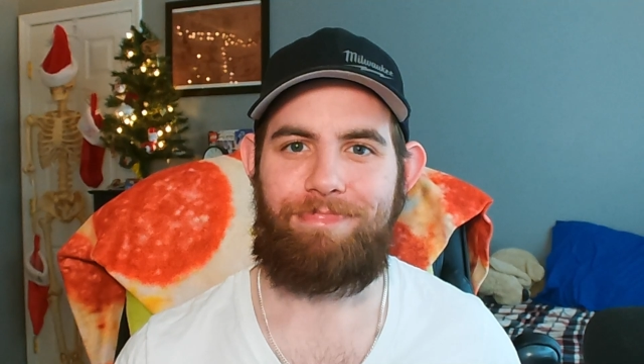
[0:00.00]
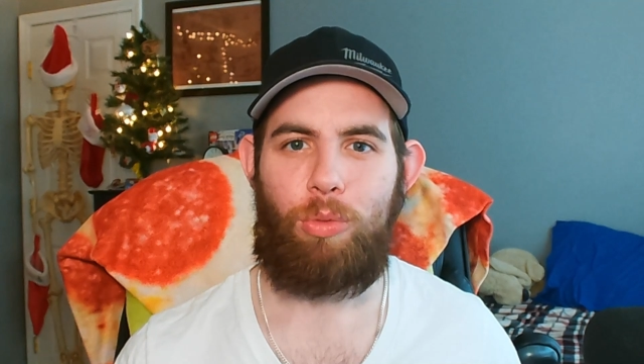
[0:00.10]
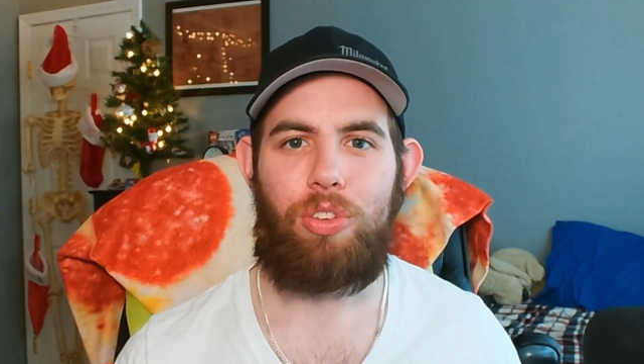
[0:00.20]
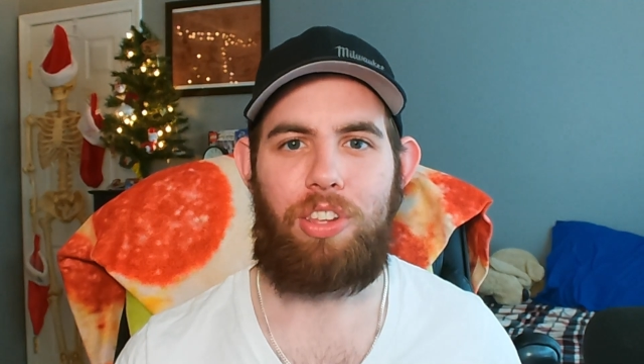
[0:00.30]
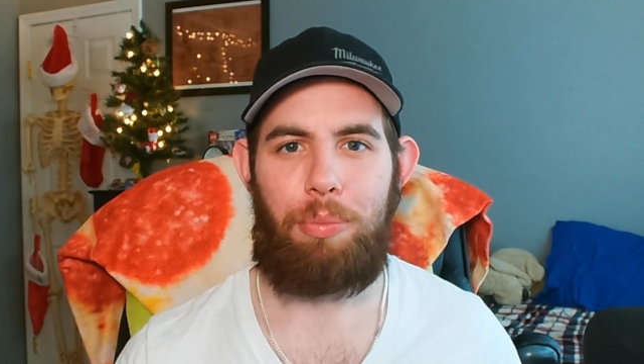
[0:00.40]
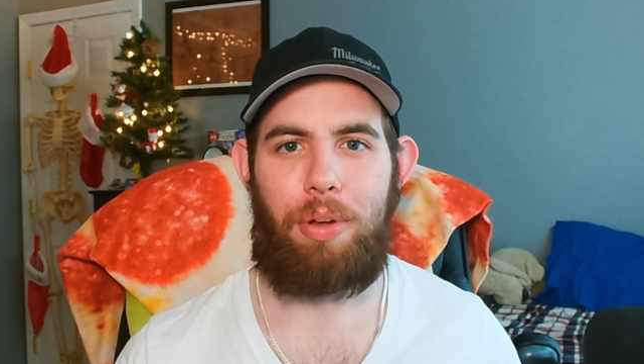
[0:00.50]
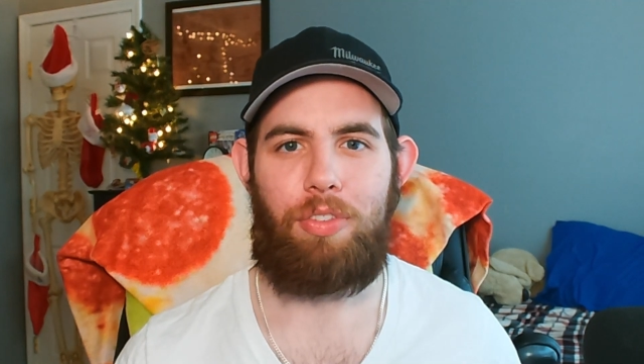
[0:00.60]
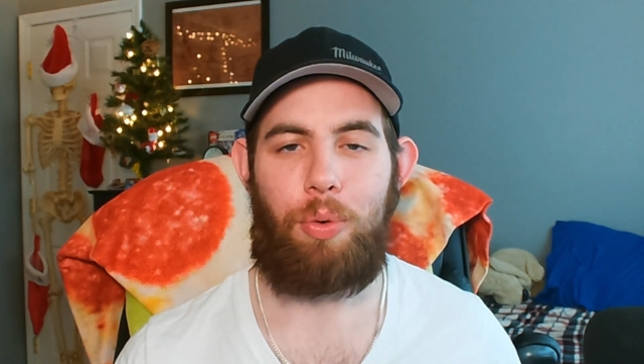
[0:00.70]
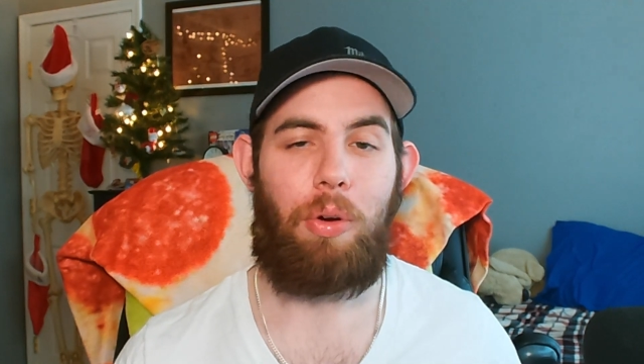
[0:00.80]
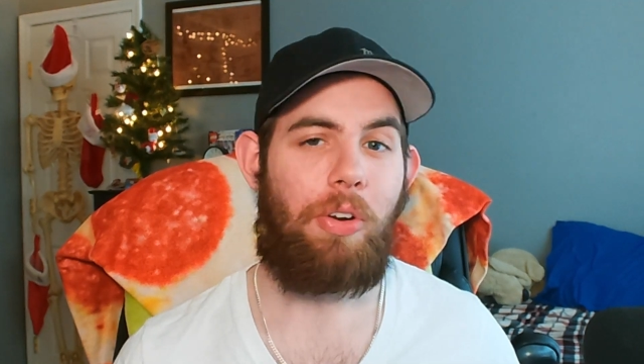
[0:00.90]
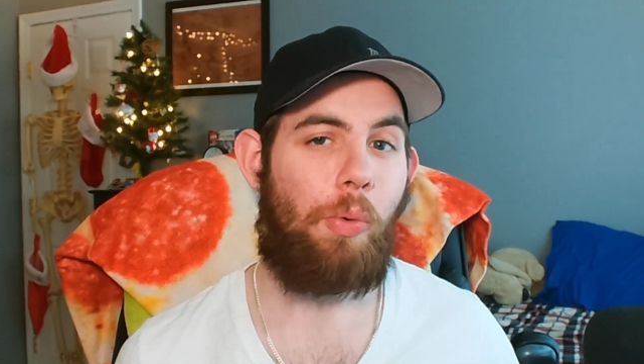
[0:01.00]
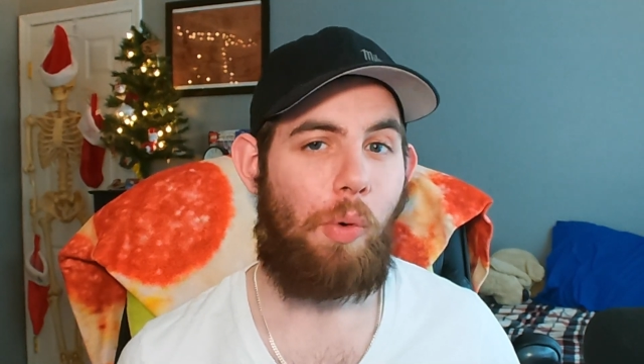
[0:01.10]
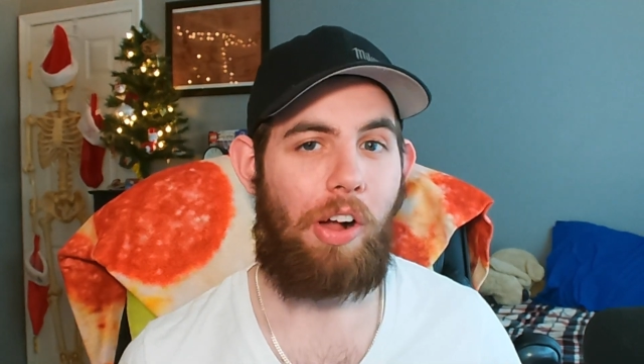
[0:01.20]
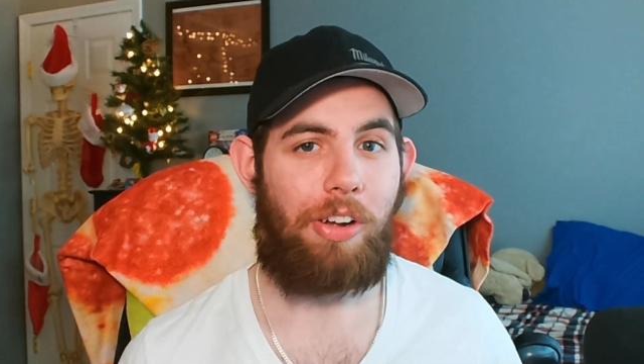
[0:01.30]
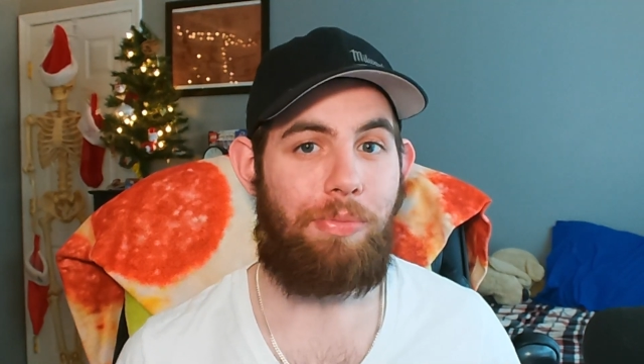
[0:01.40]
What's up, everyone?
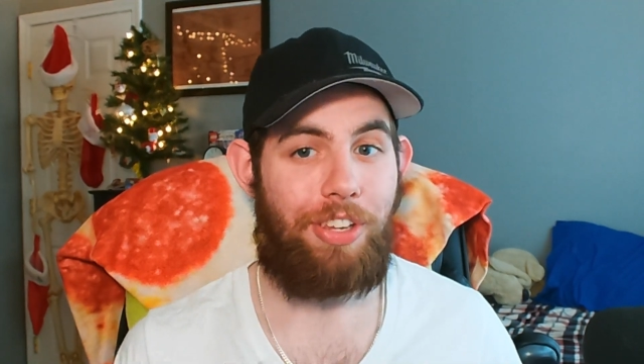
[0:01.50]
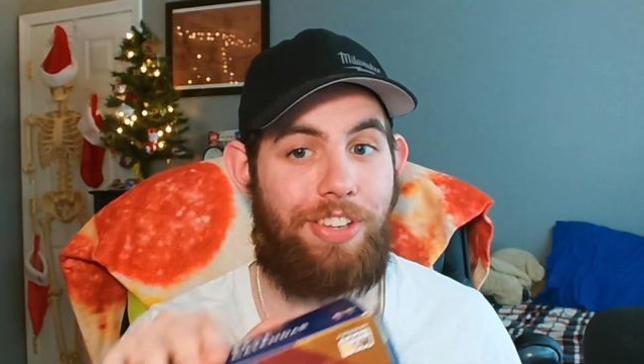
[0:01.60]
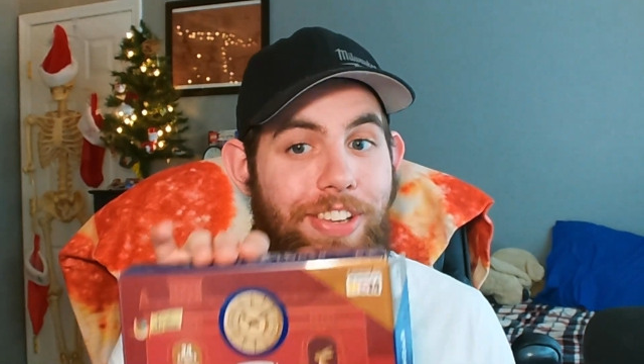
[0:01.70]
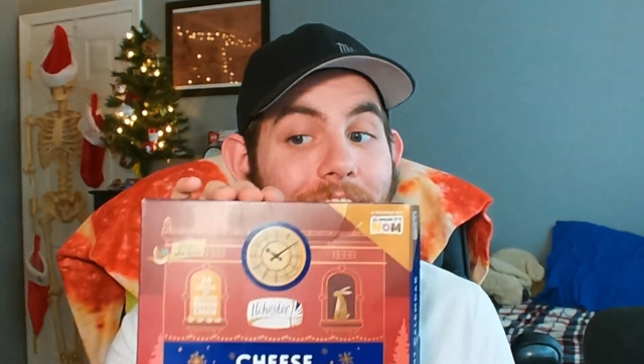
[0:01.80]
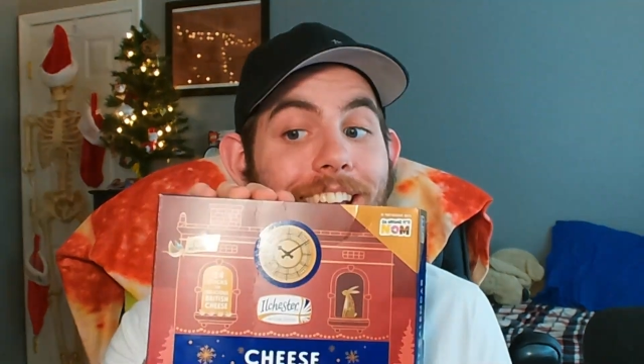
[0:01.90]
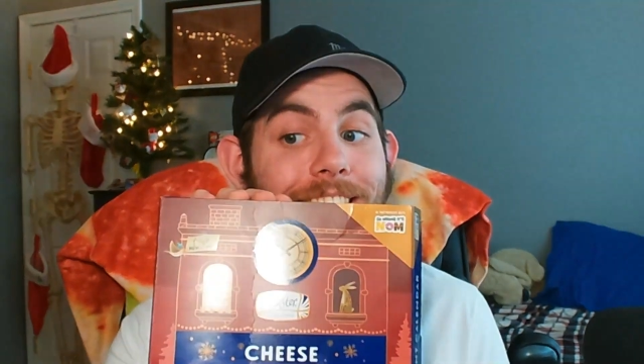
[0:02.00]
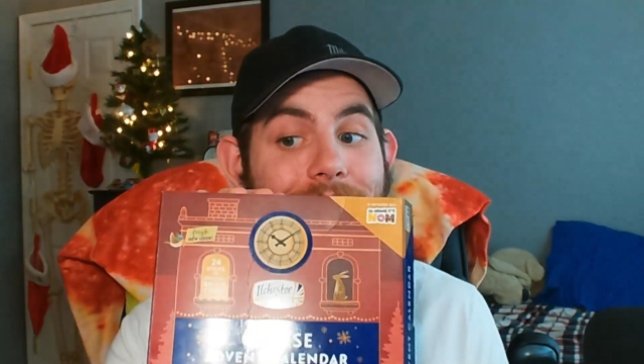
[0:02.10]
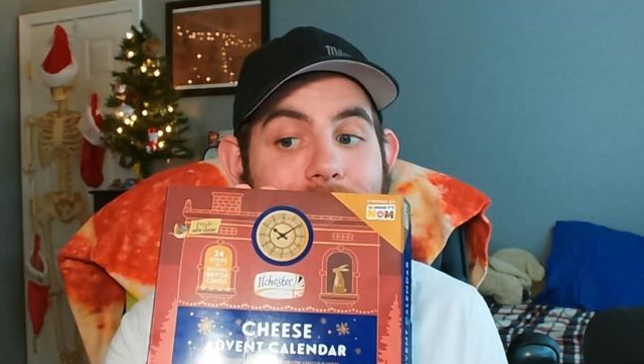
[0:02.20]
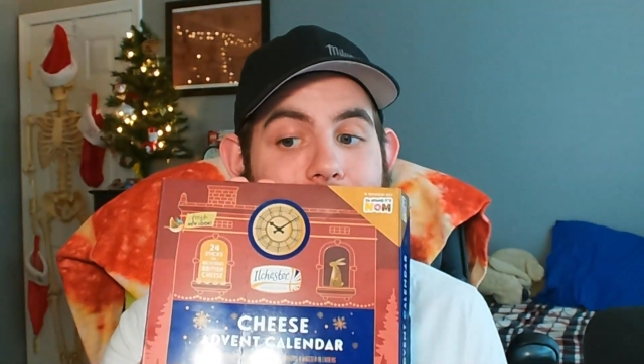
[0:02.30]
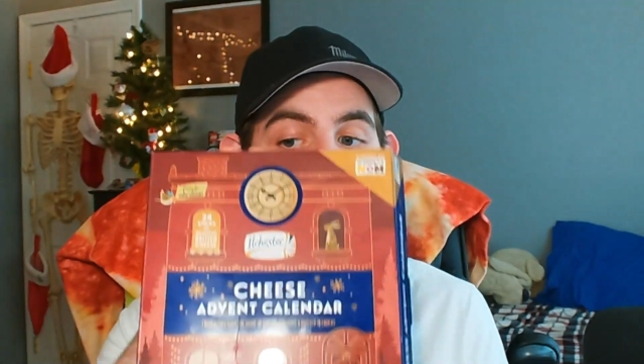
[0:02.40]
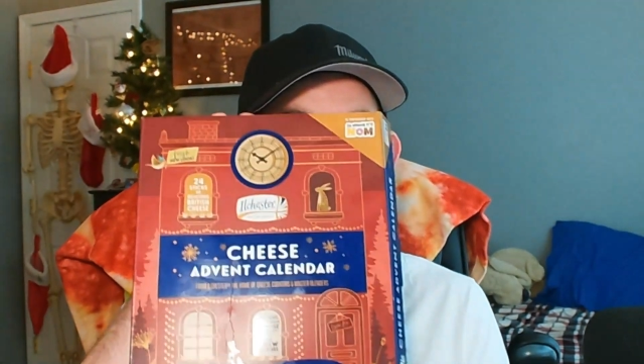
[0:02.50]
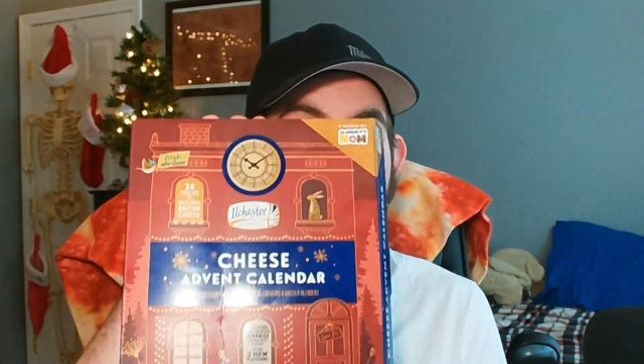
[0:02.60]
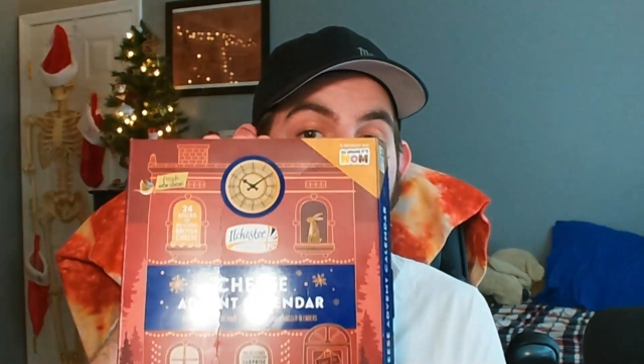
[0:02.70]
Welcome to day 6 of